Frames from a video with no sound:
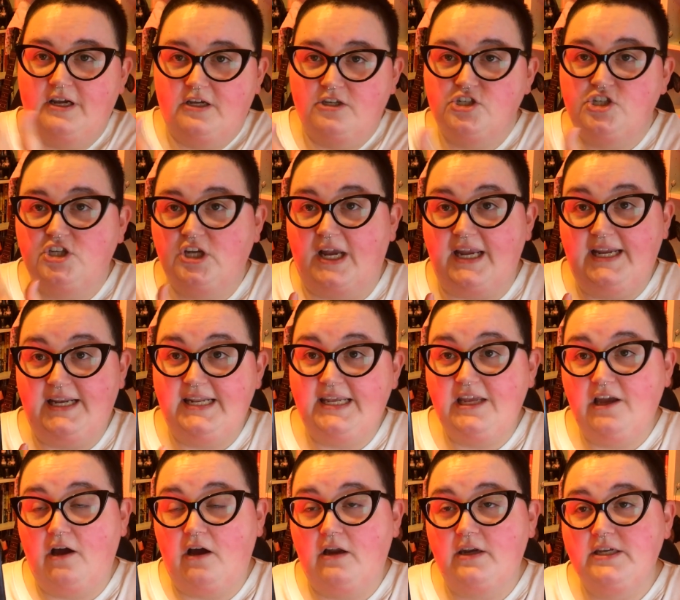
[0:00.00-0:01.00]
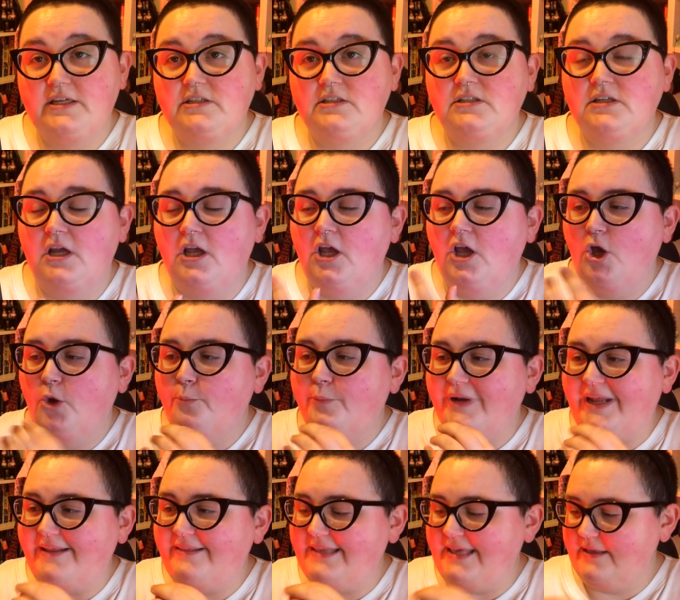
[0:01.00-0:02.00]
shiny on it, but
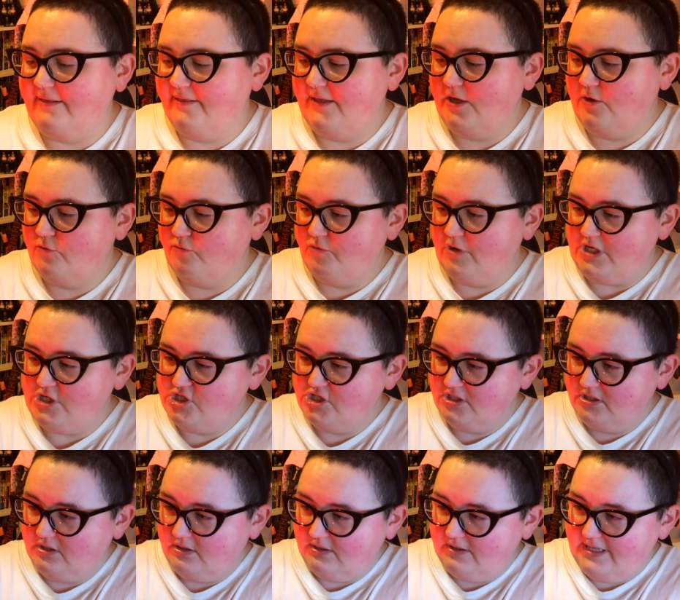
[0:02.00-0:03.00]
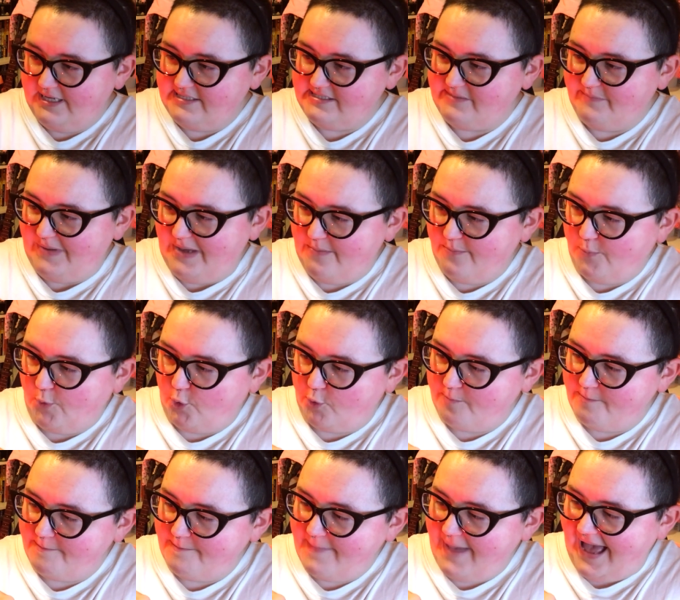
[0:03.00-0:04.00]
I think the original is a bit more
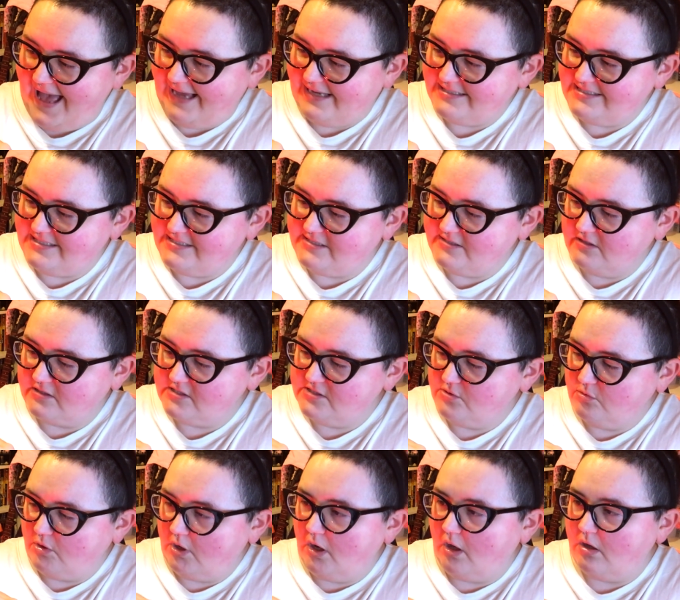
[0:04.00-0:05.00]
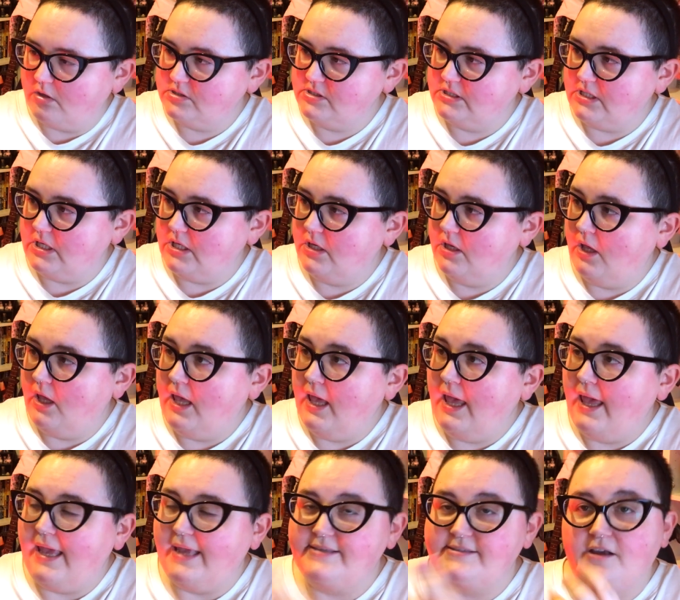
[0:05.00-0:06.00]
matte. It's not so glossy.
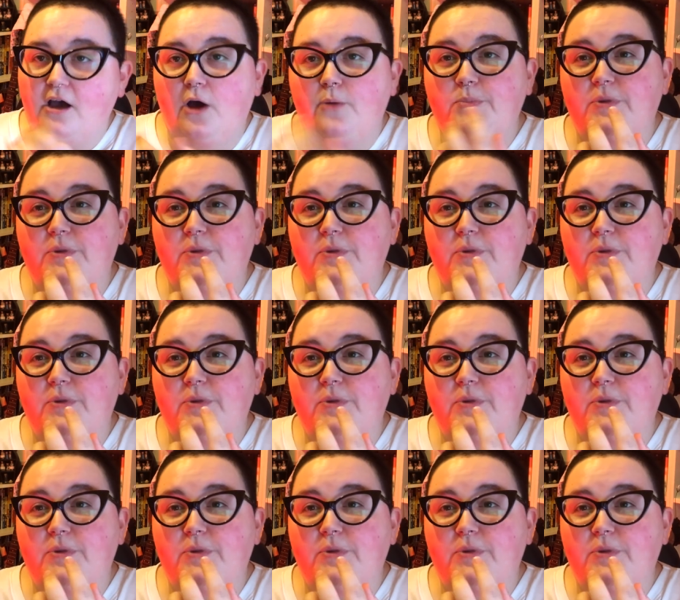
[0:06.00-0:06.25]
It's got a